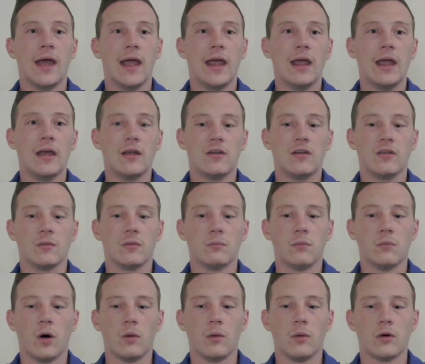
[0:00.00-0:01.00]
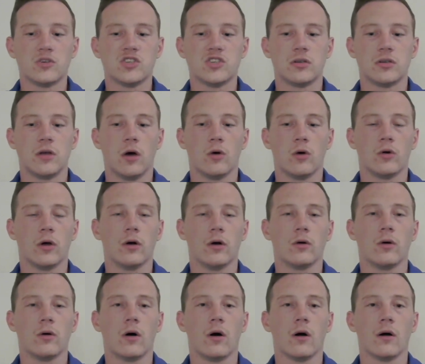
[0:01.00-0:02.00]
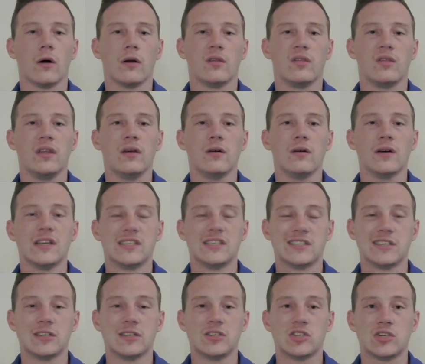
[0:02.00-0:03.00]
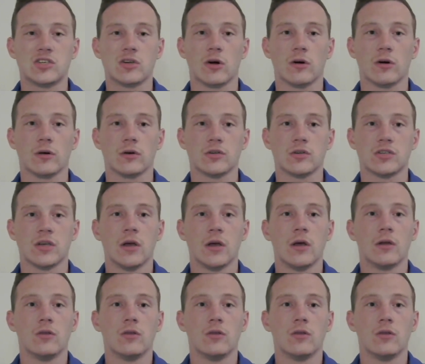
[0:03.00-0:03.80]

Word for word: and Momo Sanogo are the listed starters.